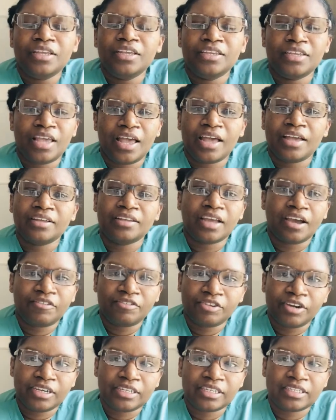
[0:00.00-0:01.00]
yeah,
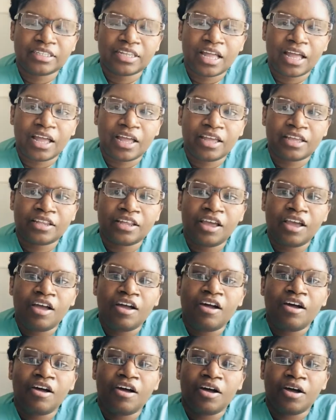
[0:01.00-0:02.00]
after I did that,
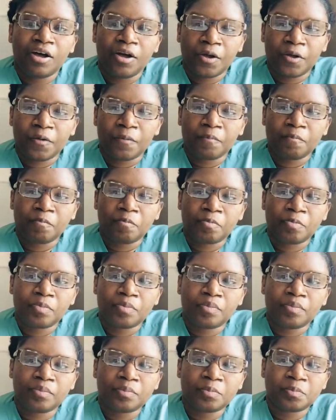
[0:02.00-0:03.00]
um,
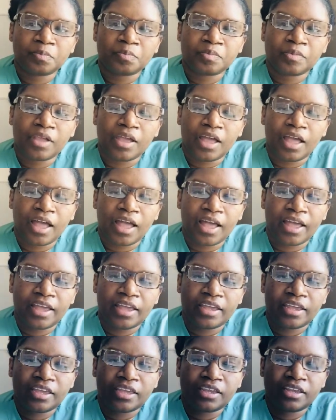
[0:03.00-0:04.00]

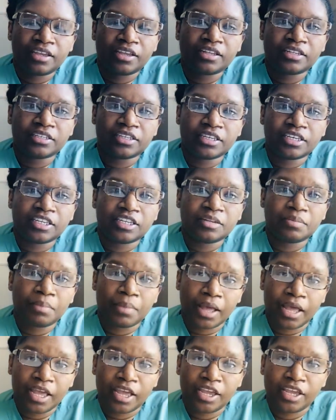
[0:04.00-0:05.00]
I did
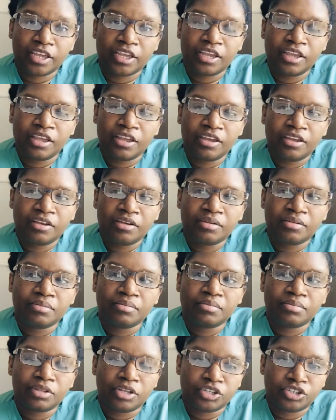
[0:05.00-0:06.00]
my
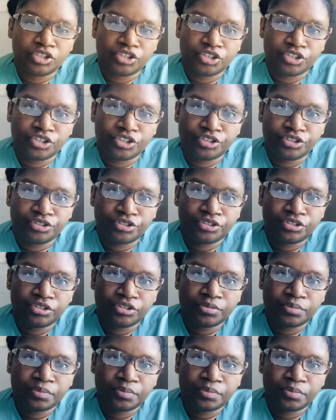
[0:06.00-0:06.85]
blood sugars.